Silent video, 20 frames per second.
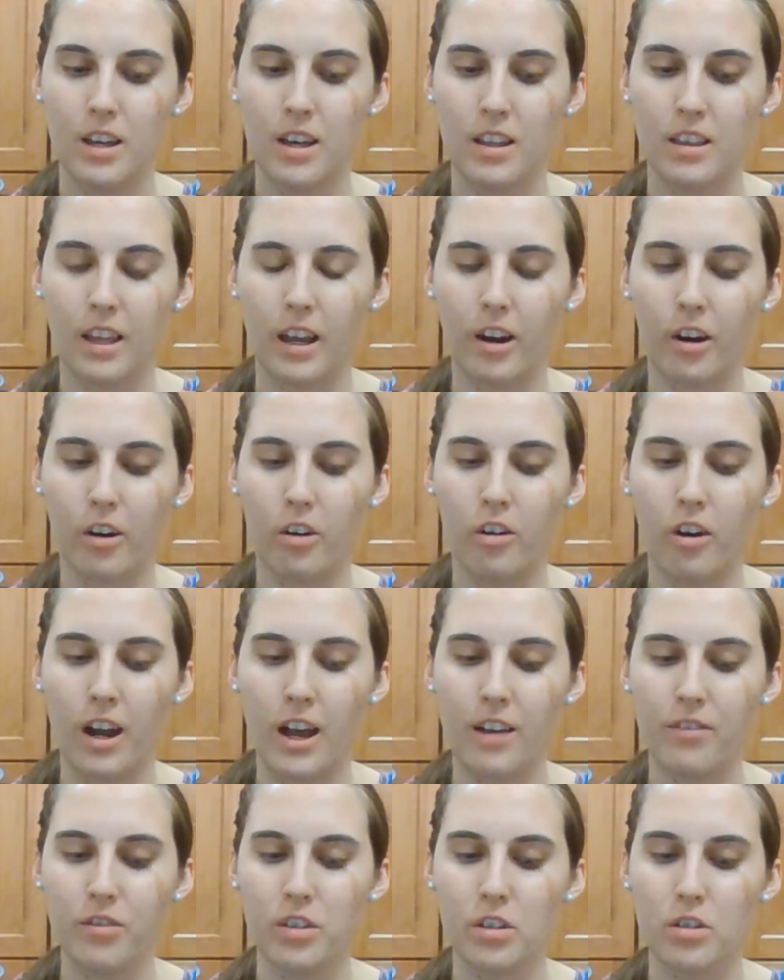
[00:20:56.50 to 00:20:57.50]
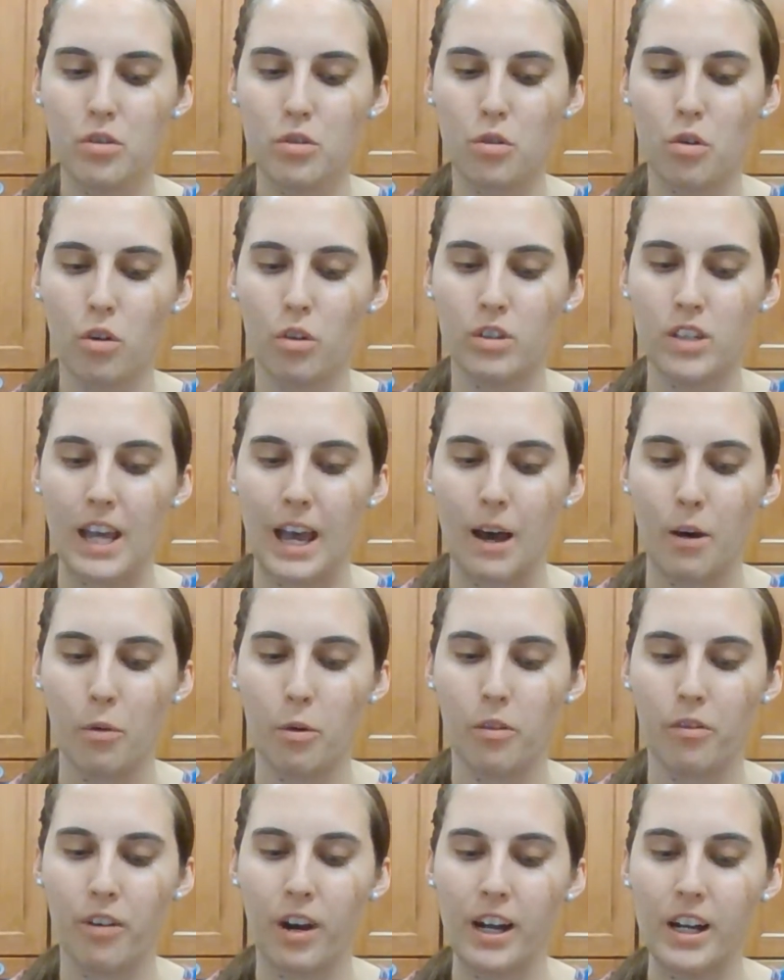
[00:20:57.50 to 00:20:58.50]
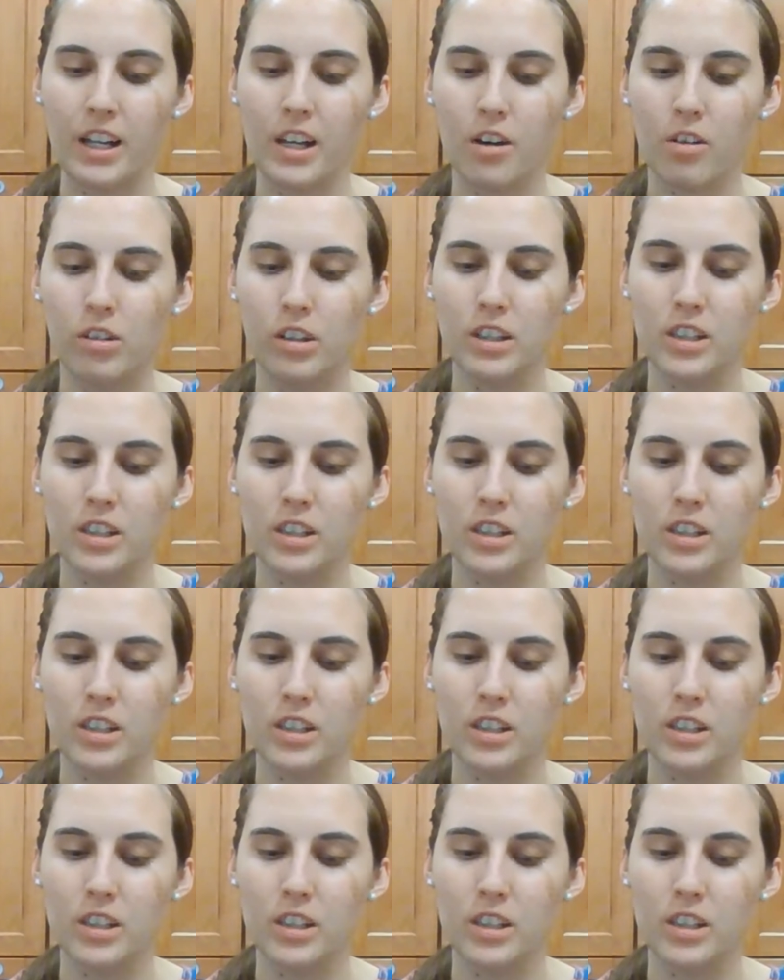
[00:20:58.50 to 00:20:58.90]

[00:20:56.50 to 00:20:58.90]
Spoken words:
The aircraft control tower radioed